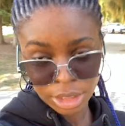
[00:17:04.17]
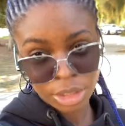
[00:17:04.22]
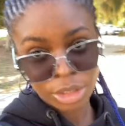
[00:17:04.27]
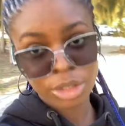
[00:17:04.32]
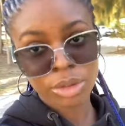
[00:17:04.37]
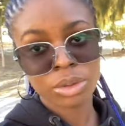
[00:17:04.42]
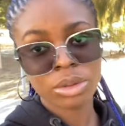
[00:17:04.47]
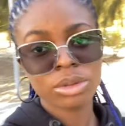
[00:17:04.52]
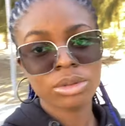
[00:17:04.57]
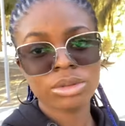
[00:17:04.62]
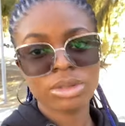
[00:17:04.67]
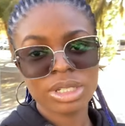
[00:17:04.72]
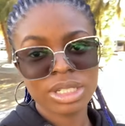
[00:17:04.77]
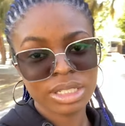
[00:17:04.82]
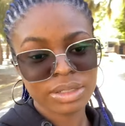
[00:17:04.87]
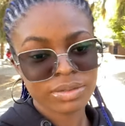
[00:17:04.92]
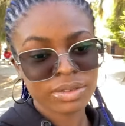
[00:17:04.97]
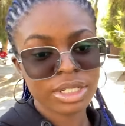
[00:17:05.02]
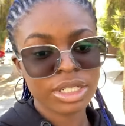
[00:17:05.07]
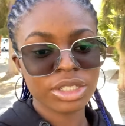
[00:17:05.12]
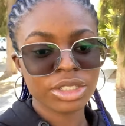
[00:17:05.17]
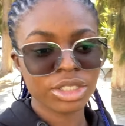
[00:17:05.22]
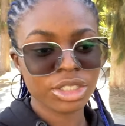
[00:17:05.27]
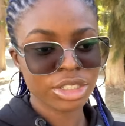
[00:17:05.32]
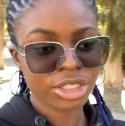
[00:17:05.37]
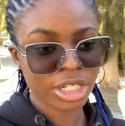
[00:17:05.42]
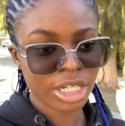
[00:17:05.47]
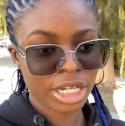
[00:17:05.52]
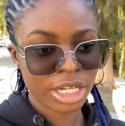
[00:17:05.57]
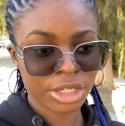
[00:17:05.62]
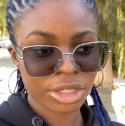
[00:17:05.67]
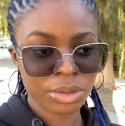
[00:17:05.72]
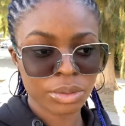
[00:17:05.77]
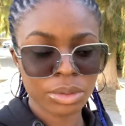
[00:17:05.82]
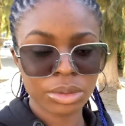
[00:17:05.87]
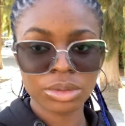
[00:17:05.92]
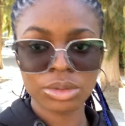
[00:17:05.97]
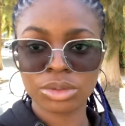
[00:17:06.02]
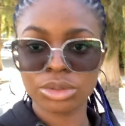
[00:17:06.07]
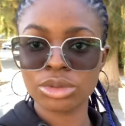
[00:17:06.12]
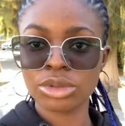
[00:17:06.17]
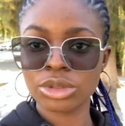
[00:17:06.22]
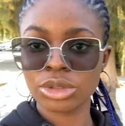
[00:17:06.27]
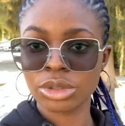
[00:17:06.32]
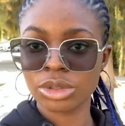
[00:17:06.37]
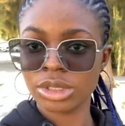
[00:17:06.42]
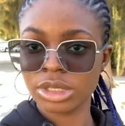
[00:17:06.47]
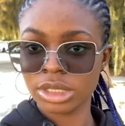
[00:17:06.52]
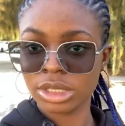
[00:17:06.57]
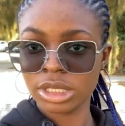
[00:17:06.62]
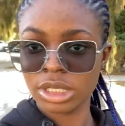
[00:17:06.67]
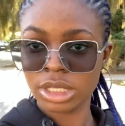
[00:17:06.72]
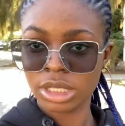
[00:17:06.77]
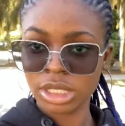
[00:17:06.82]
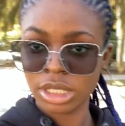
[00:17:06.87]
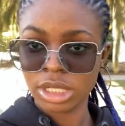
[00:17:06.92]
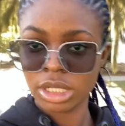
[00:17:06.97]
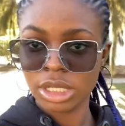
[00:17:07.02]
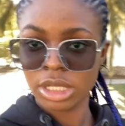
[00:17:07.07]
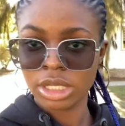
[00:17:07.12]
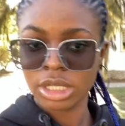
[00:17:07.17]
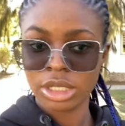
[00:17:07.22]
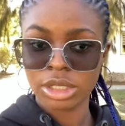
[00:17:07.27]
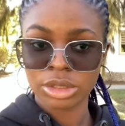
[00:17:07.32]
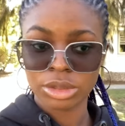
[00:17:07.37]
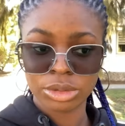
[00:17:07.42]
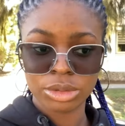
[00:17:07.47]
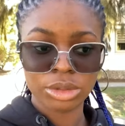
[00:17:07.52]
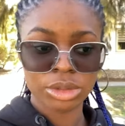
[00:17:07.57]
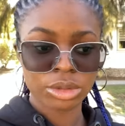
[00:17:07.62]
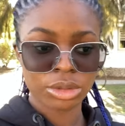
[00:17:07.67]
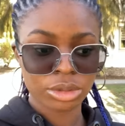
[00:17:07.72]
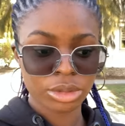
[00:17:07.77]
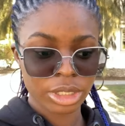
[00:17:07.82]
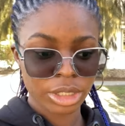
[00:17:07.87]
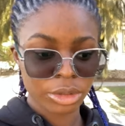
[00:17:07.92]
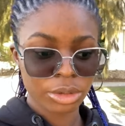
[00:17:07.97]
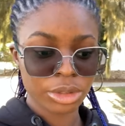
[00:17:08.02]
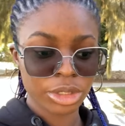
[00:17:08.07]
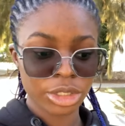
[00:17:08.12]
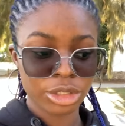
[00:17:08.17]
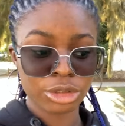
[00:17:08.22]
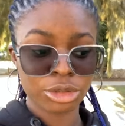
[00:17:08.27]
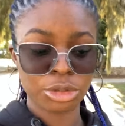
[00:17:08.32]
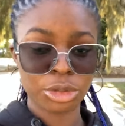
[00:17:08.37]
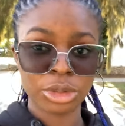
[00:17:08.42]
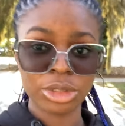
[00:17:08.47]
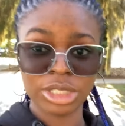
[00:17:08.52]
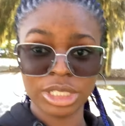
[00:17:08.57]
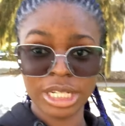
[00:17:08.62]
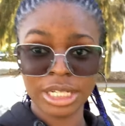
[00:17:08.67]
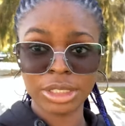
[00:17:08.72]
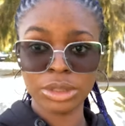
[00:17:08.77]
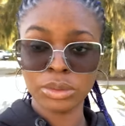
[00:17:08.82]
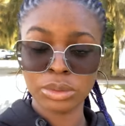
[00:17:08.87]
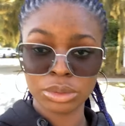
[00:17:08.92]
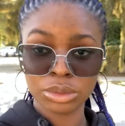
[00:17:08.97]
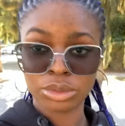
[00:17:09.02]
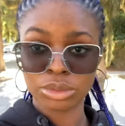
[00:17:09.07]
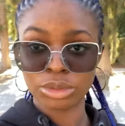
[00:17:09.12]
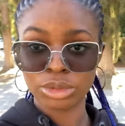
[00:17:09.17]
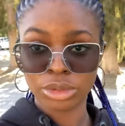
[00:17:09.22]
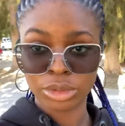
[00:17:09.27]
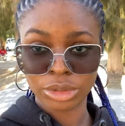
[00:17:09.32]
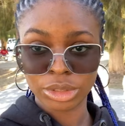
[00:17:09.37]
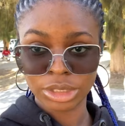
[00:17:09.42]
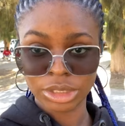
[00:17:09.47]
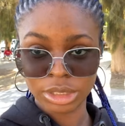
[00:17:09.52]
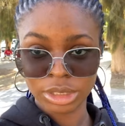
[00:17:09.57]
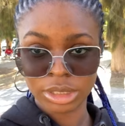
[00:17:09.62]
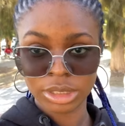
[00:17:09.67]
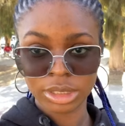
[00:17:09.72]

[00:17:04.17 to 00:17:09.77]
you want to leave Nigeria and you want to study, you just know, okay, study that you want to study.